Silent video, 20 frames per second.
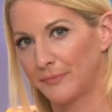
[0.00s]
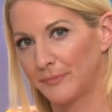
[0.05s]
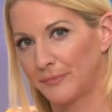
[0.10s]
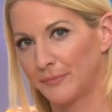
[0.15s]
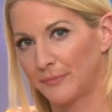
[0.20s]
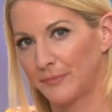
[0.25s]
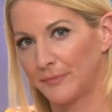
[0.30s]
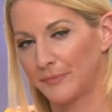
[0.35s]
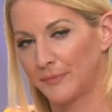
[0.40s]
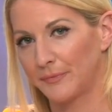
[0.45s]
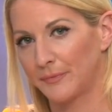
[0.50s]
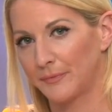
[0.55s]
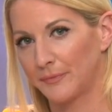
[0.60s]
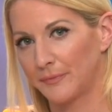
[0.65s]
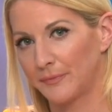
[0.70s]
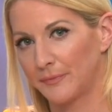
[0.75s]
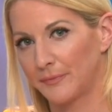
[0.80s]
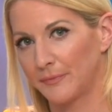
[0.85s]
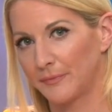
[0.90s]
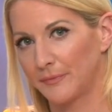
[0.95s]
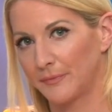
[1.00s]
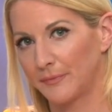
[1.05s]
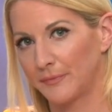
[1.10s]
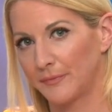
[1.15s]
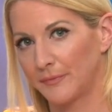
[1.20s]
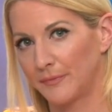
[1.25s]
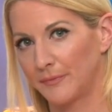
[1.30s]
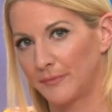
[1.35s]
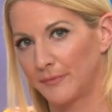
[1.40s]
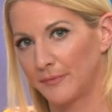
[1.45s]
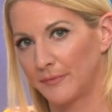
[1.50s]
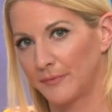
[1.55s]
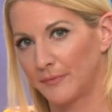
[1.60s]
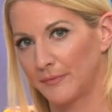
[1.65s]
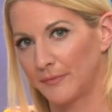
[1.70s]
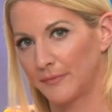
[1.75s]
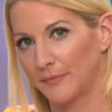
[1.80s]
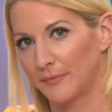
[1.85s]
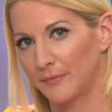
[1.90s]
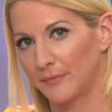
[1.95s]

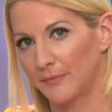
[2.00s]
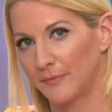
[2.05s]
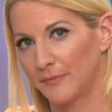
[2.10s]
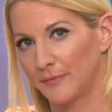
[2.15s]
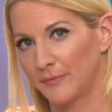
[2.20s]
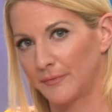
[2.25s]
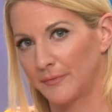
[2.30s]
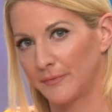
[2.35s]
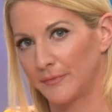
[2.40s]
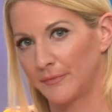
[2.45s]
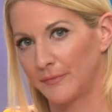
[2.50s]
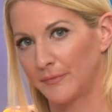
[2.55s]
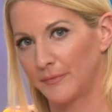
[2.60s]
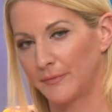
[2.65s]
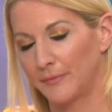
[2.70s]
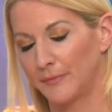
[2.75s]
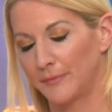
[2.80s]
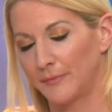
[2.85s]
No words are spoken by the person on screen.